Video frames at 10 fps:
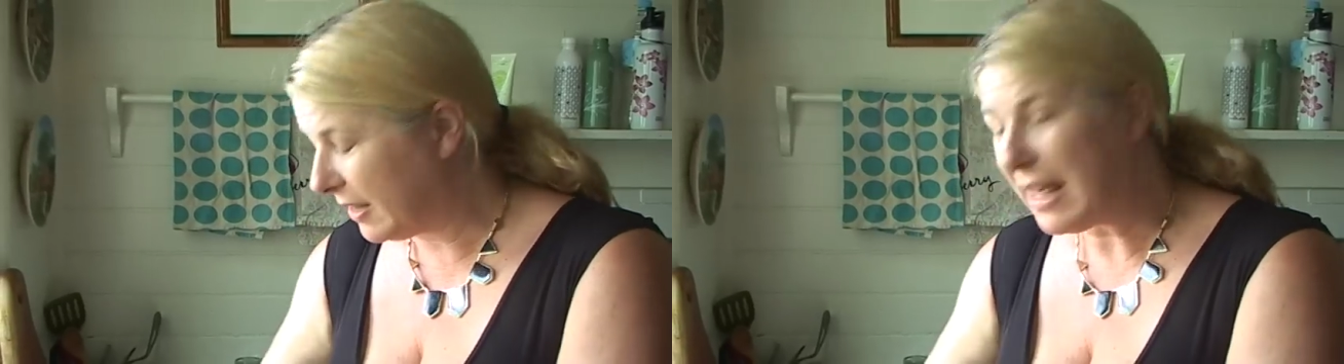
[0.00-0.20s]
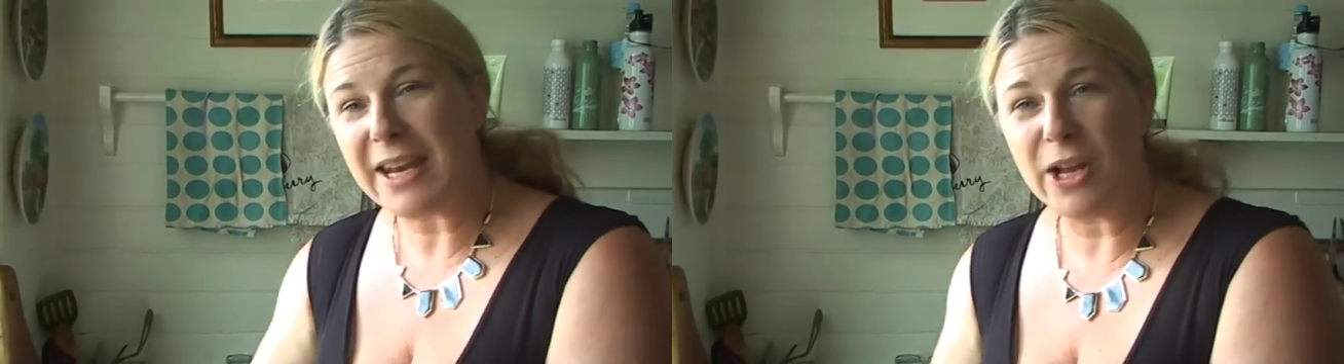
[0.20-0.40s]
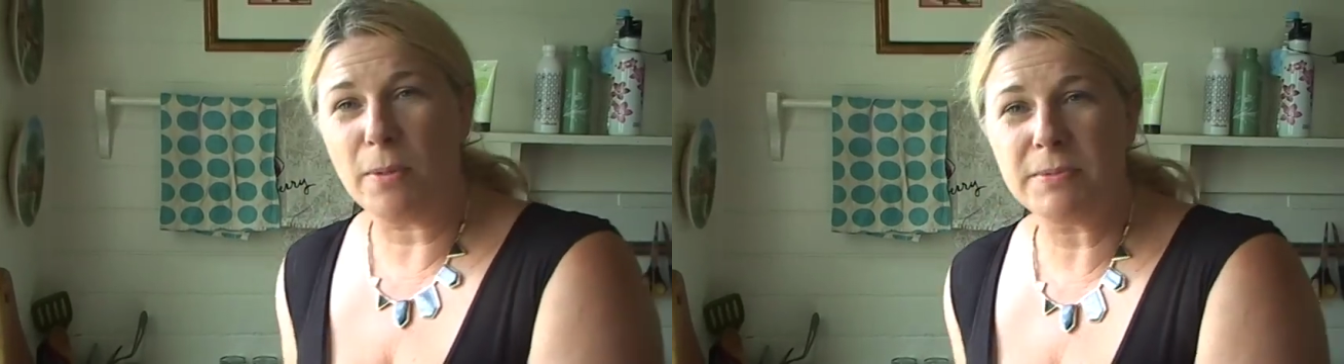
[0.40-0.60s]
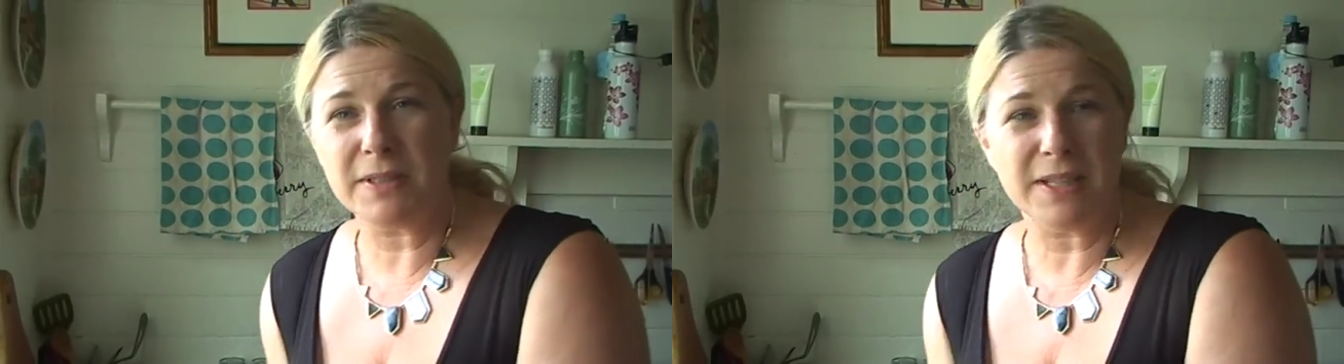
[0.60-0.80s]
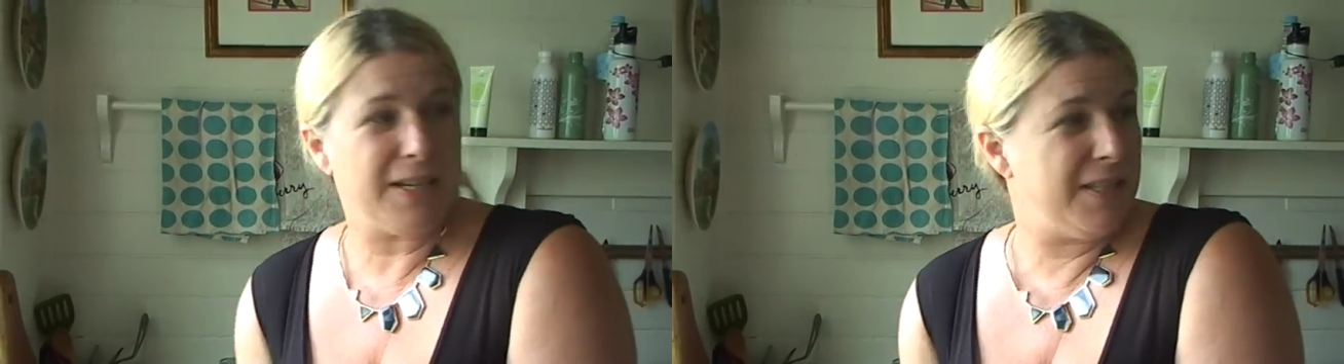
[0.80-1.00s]
that helped.
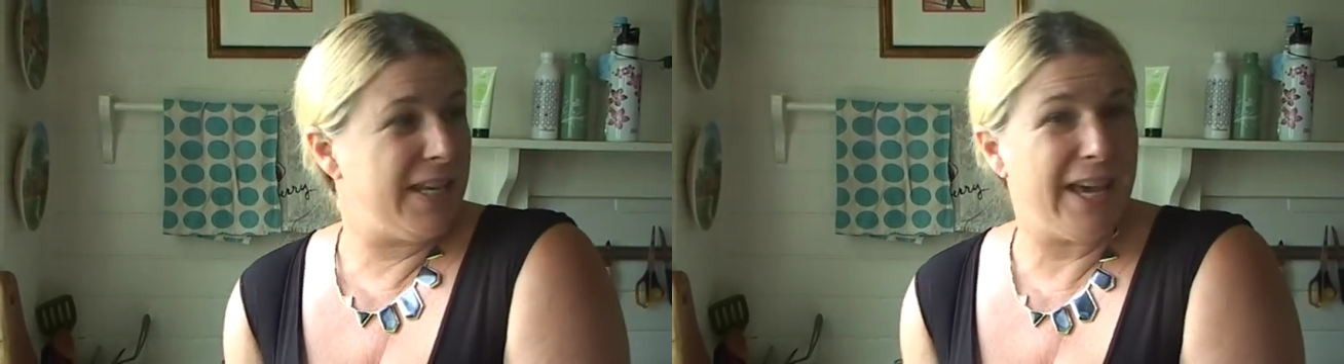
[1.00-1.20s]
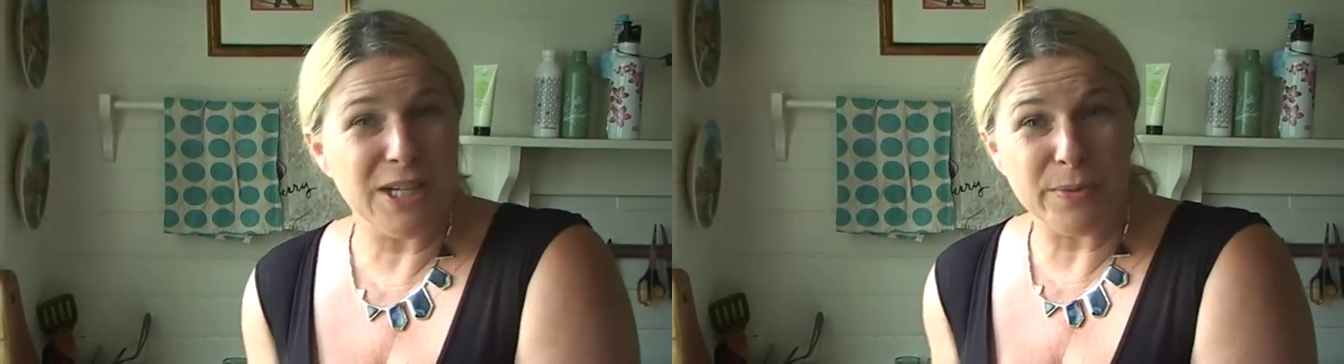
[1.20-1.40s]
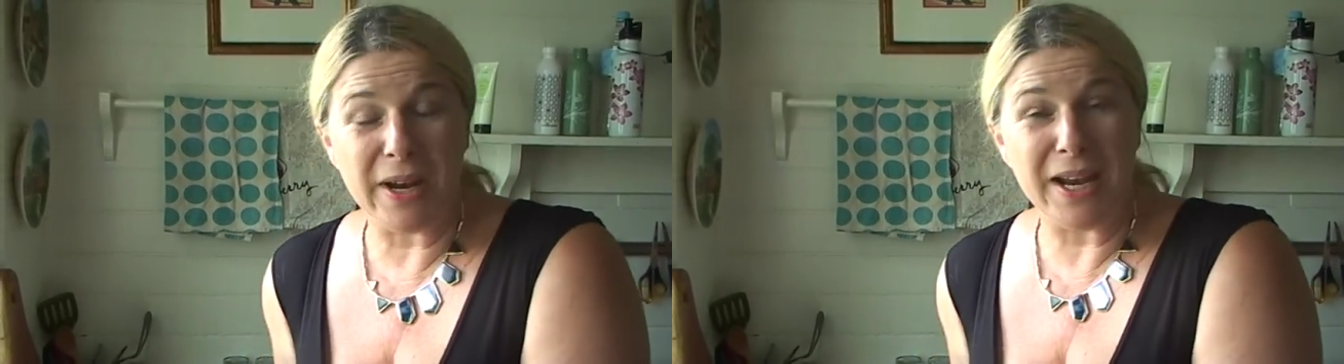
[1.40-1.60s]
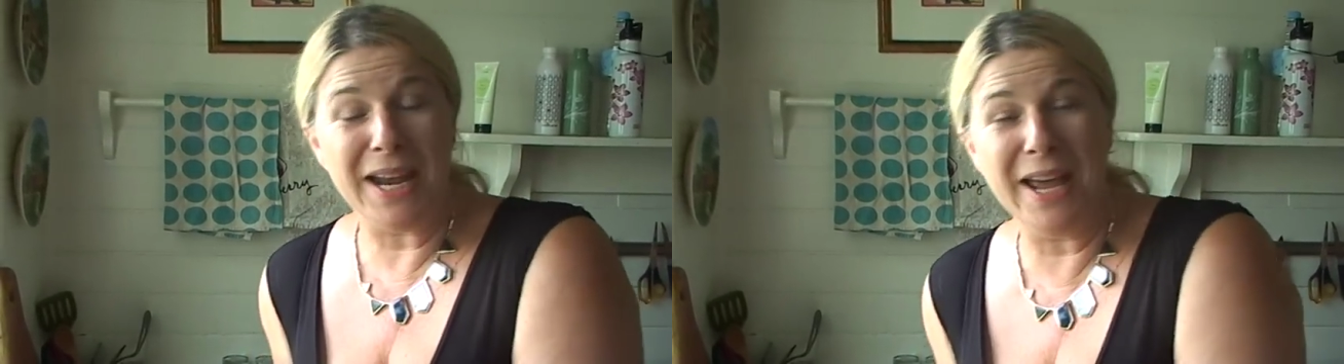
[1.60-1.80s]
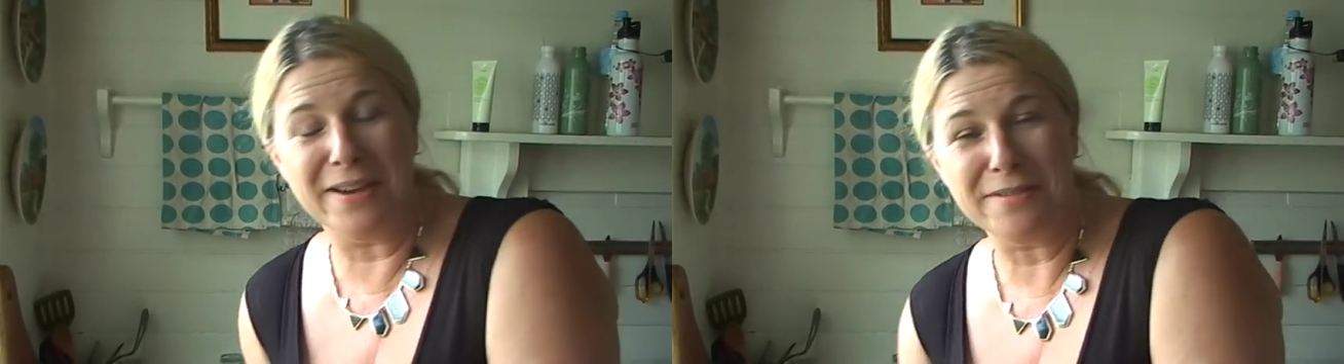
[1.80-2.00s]
And then in the end when I
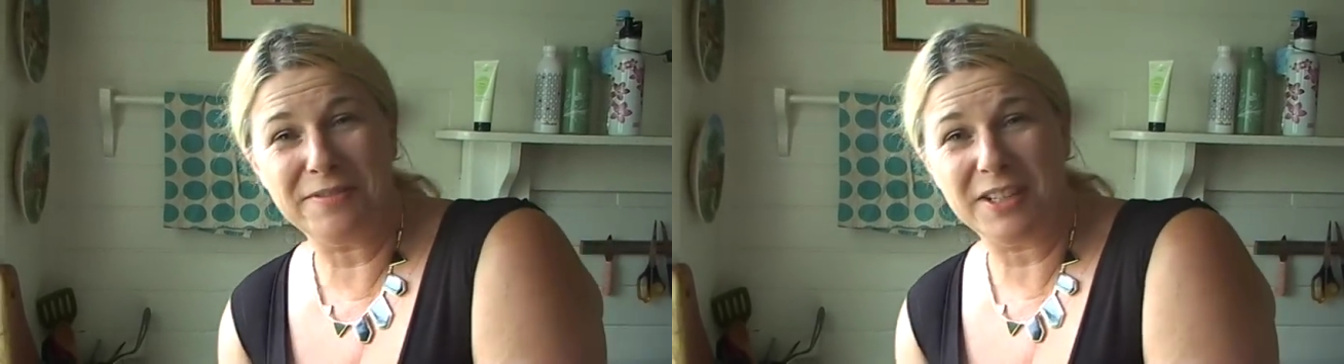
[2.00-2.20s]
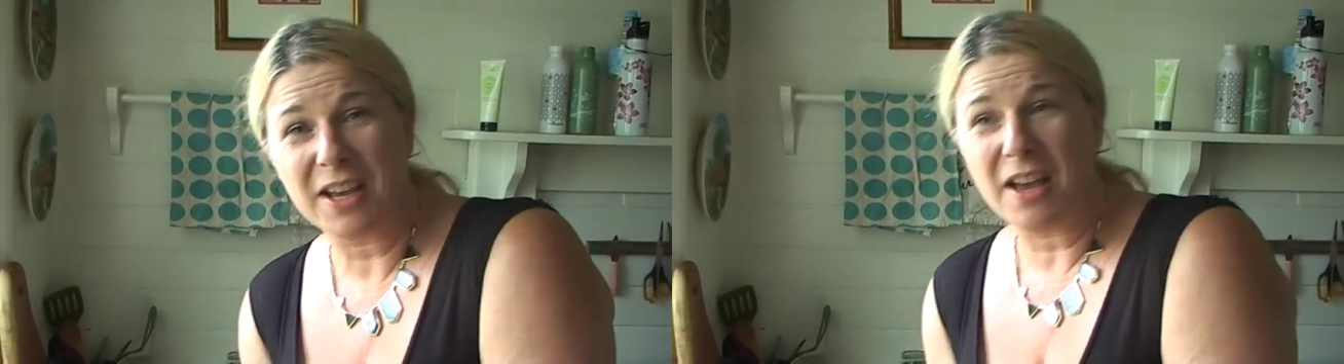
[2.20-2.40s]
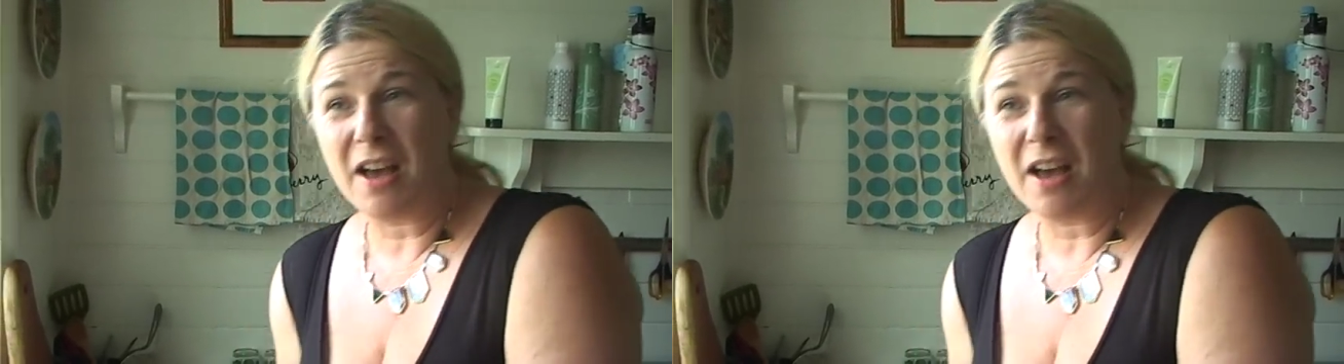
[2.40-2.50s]
left,